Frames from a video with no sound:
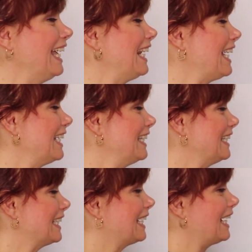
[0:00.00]
and
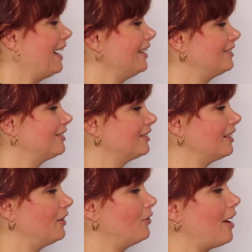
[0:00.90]
I
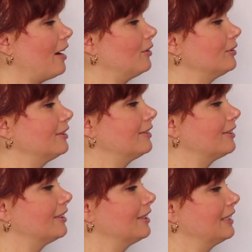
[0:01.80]
cut
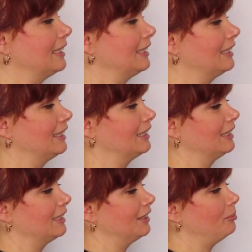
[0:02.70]
around
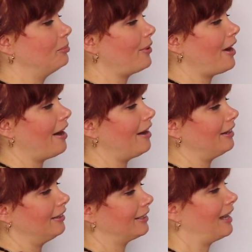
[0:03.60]
the
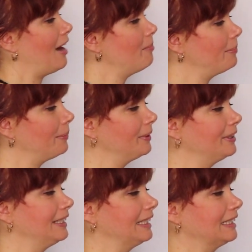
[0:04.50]
bra cup
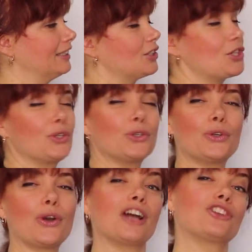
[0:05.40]

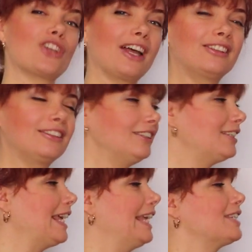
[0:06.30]
to adjust
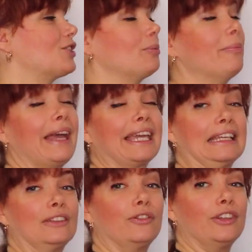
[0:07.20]
it and to
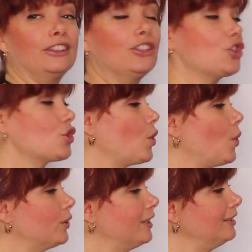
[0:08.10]
make it fit the
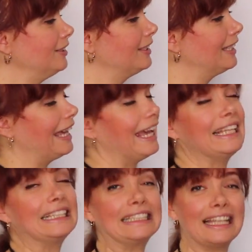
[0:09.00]
shoulder,
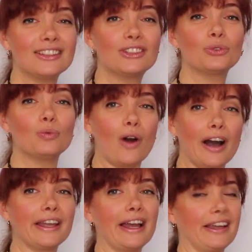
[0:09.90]
and that's
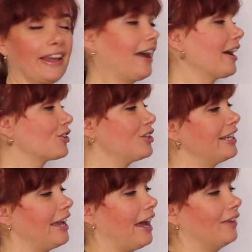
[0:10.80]
why I
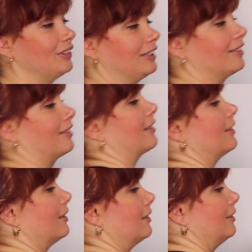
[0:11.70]
actually have this